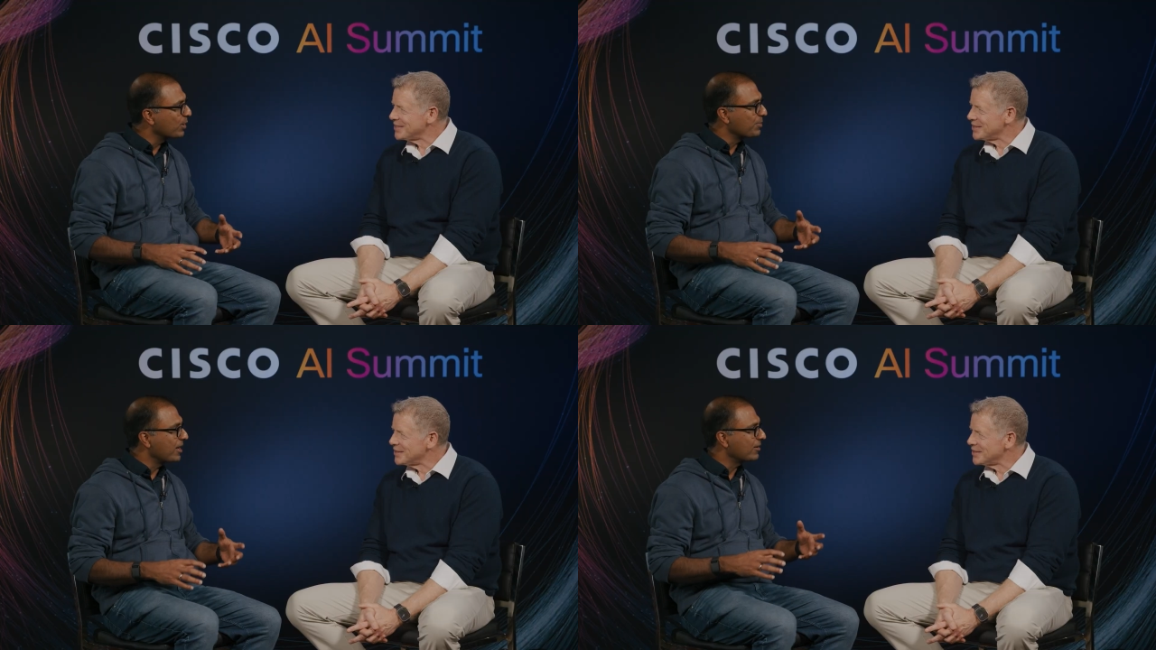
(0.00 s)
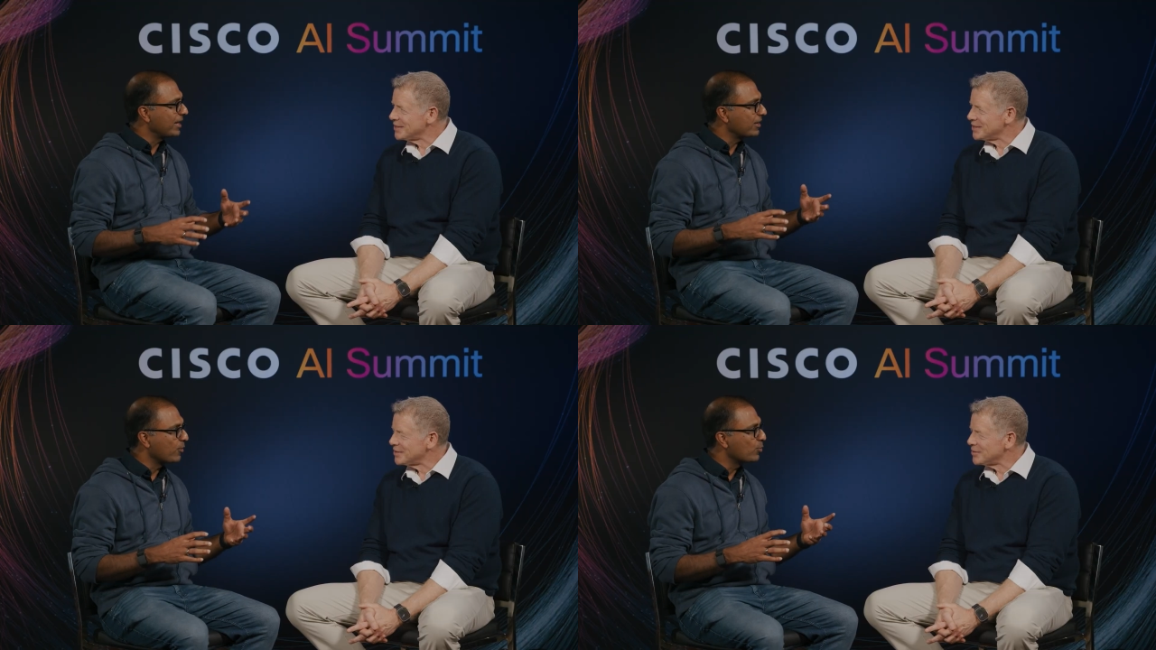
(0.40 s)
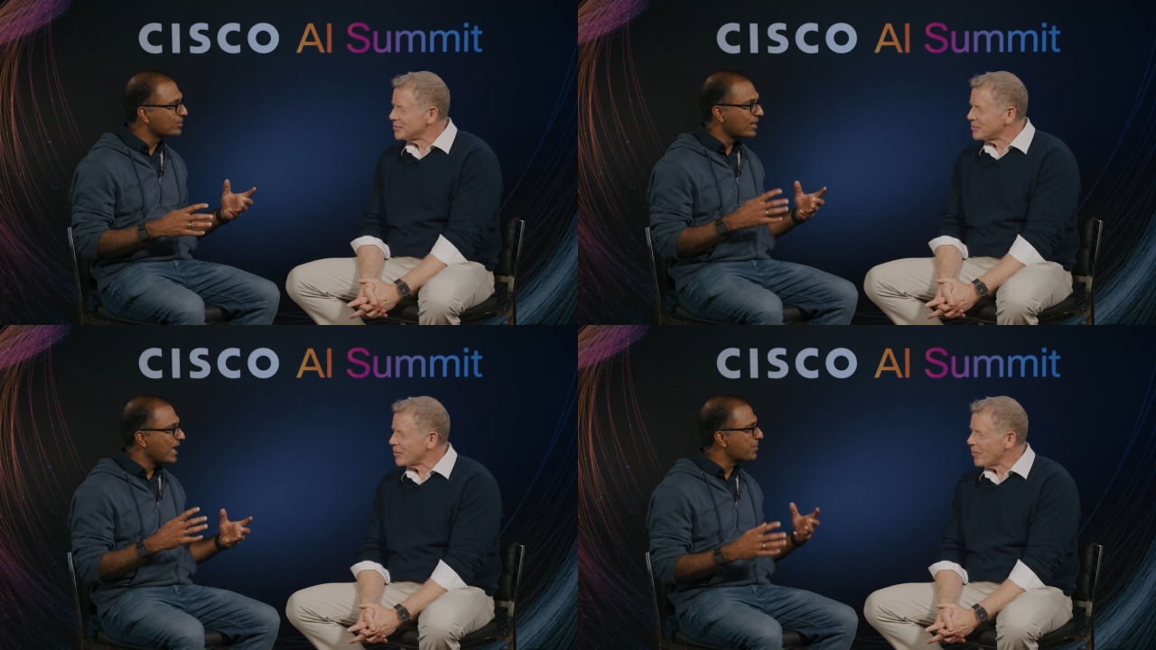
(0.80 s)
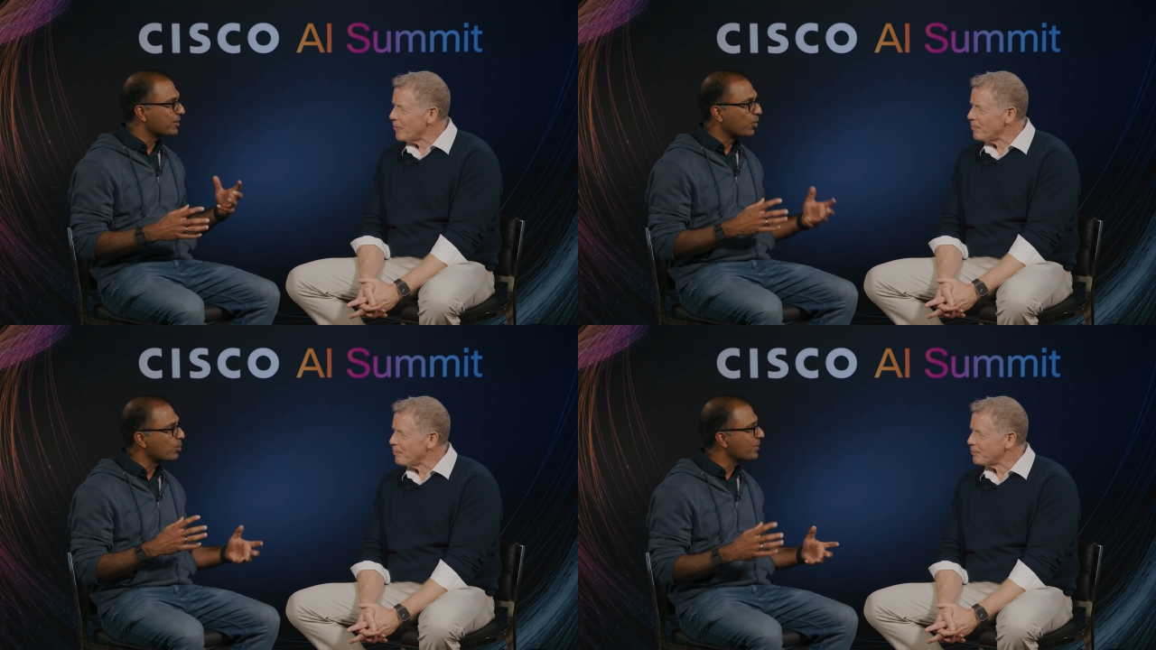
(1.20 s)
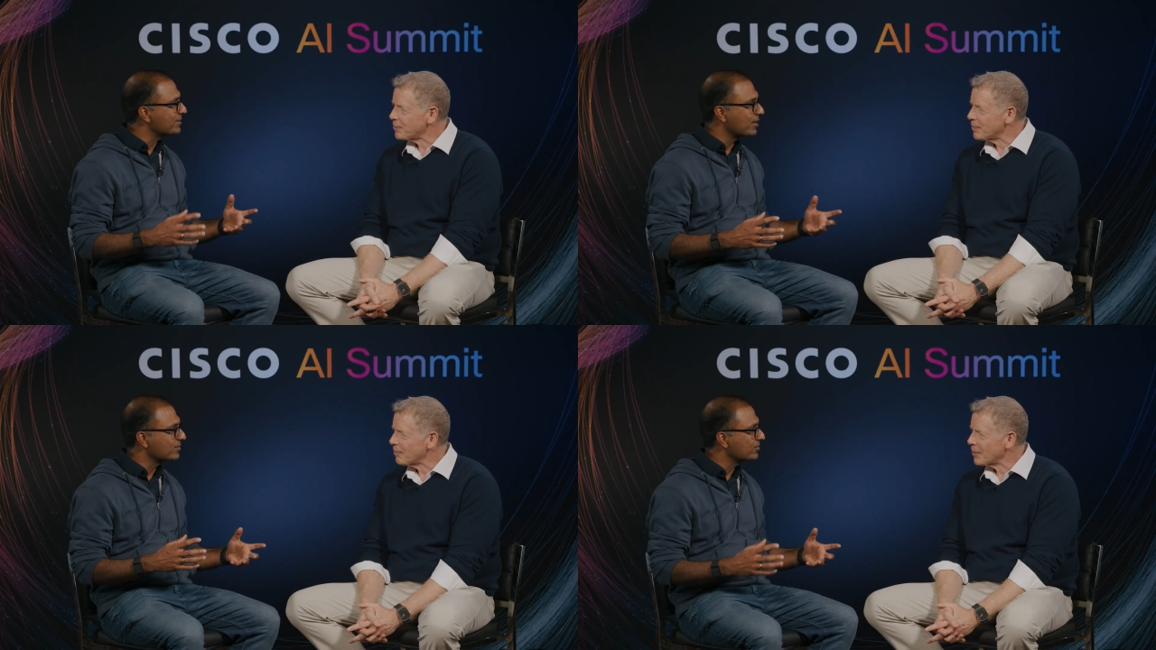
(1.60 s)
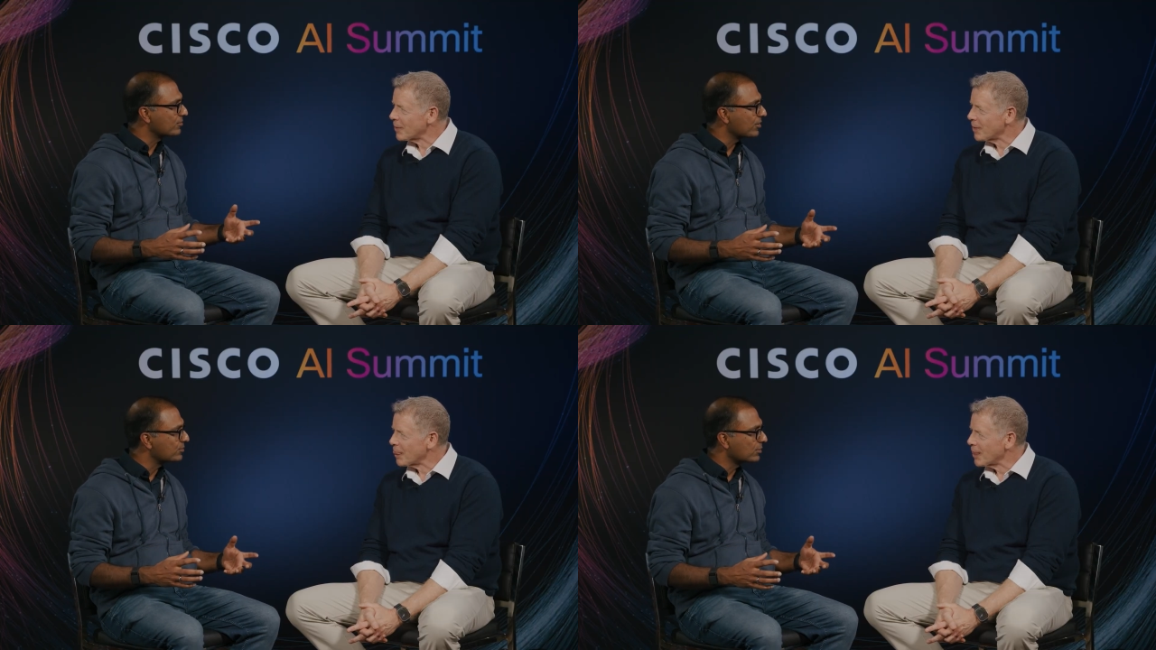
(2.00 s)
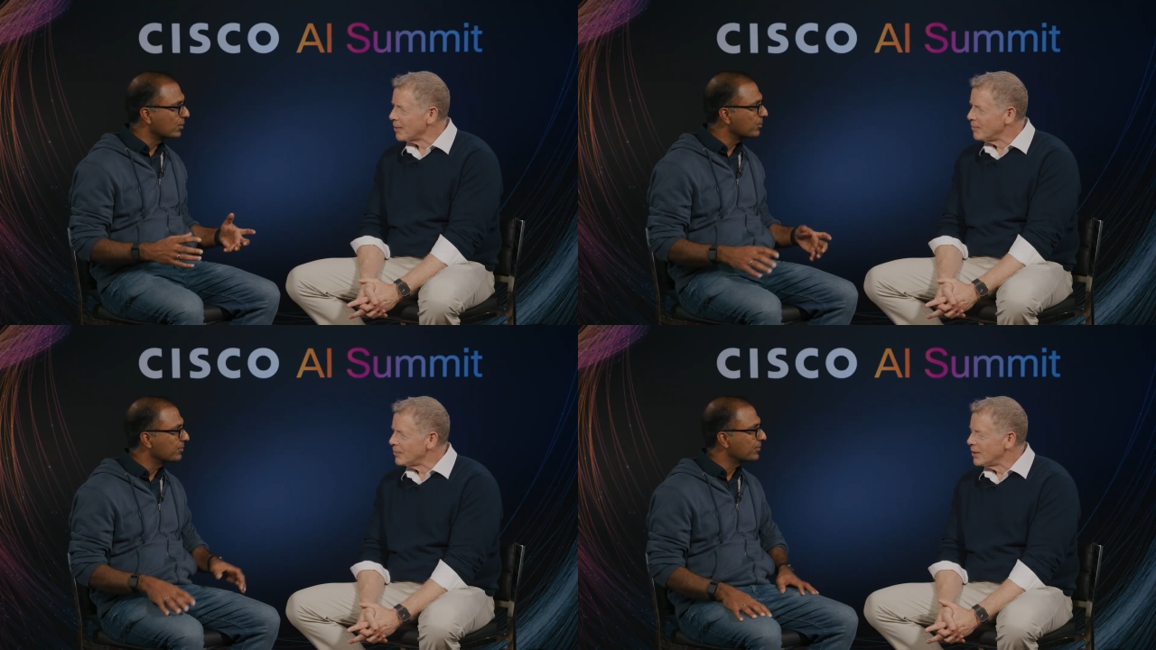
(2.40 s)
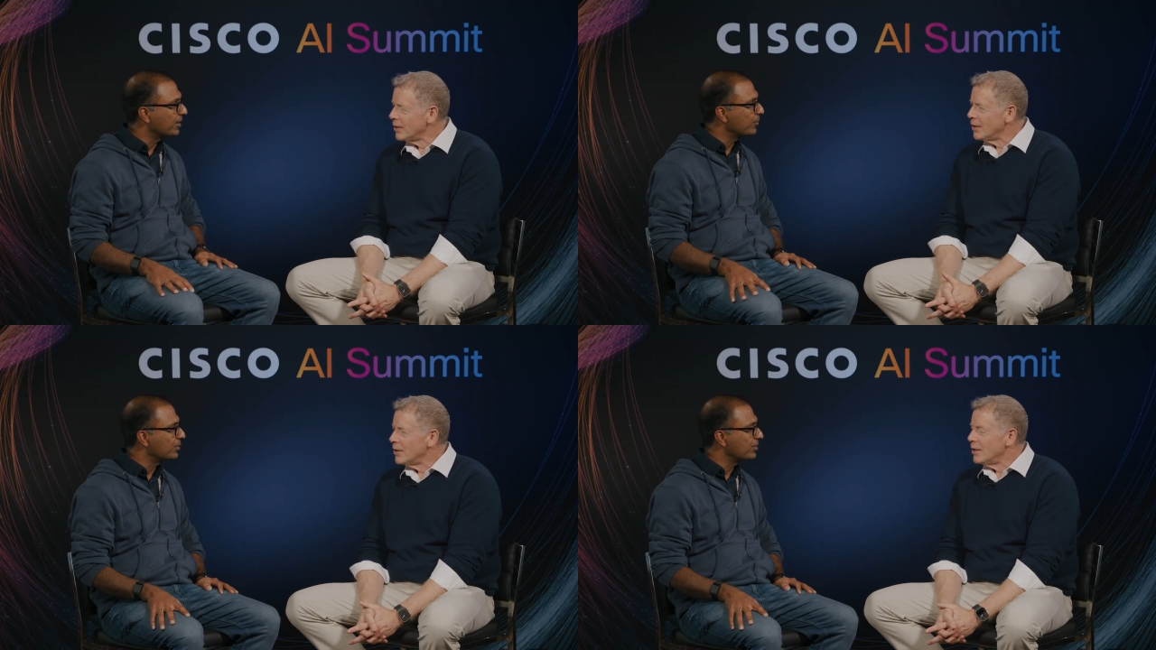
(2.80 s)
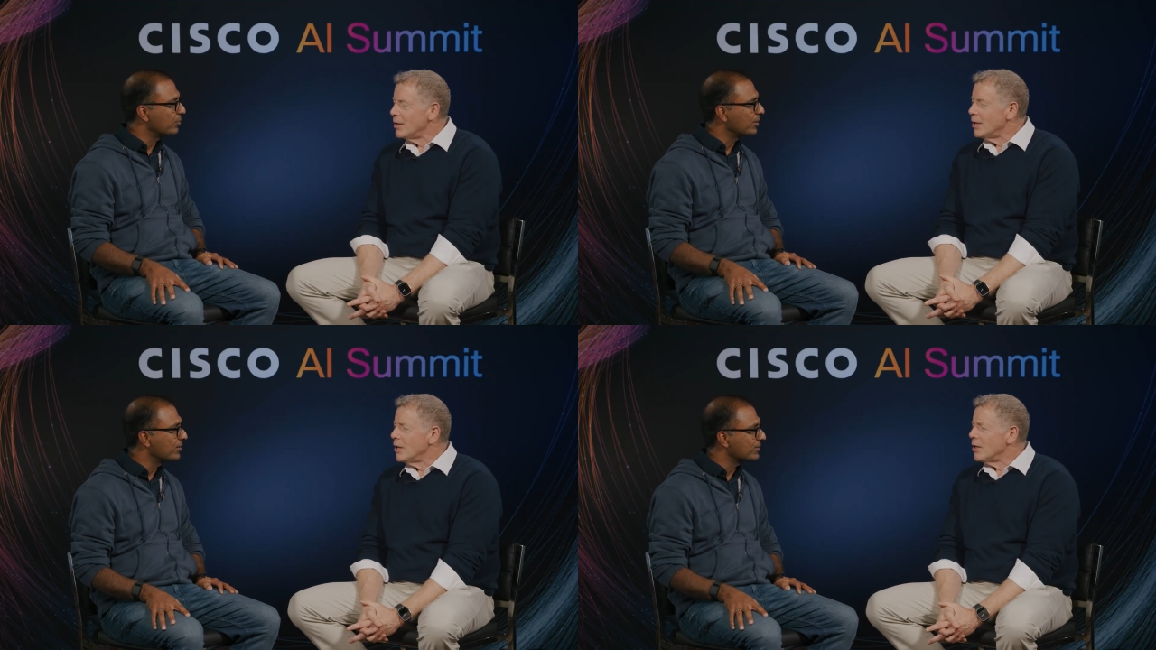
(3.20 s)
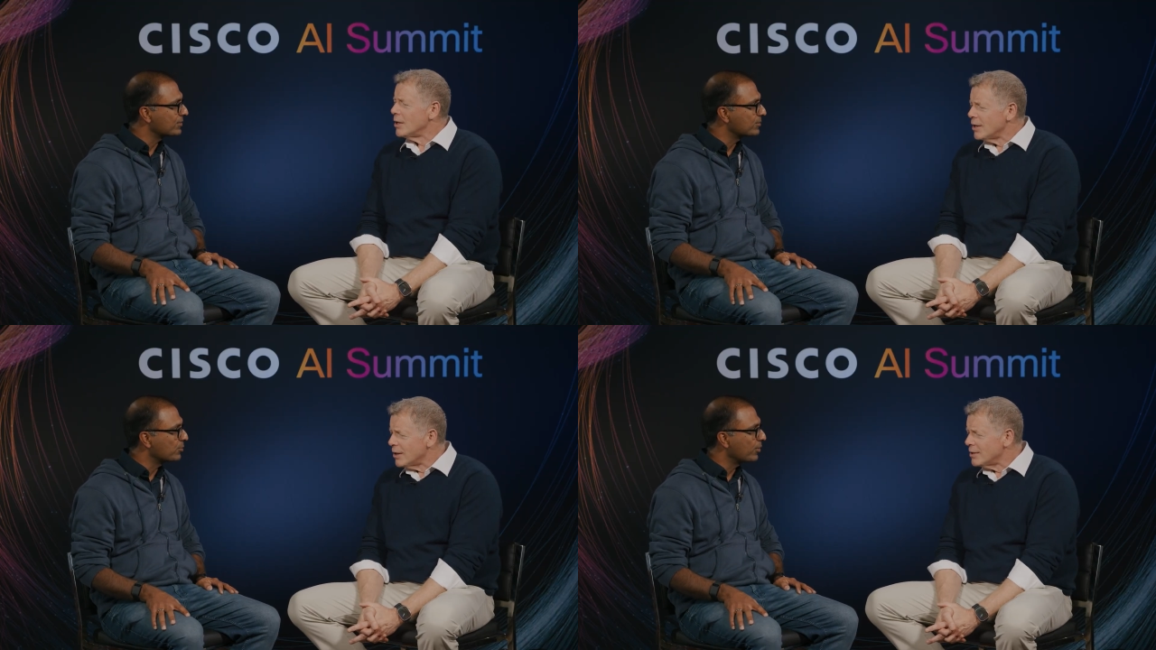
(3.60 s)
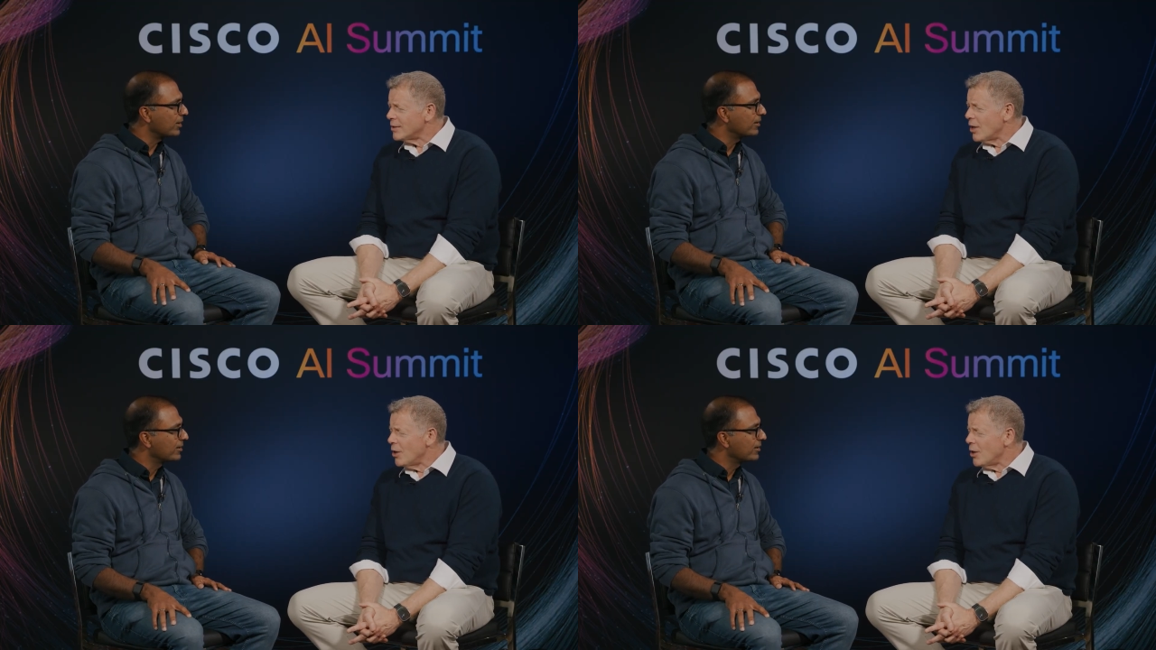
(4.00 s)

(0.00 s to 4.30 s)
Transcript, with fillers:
Speaker 1: bit about like you know what's going to happen to code base sizes across the globe. You know when you when this gets deployed.